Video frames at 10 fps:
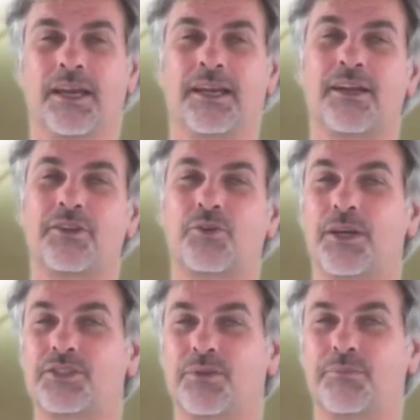Another
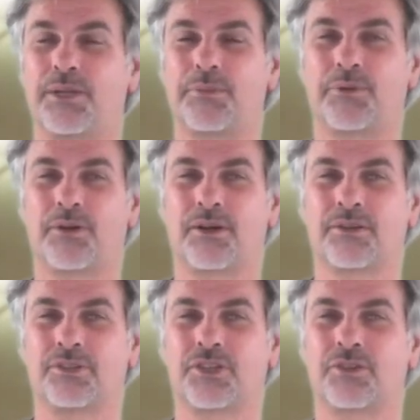question people
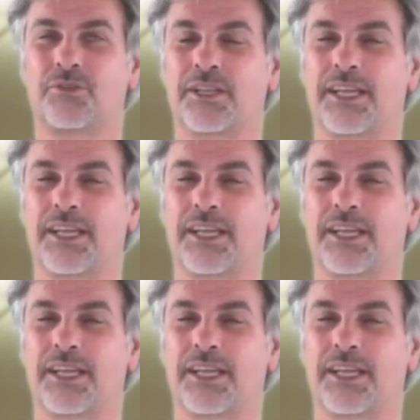generally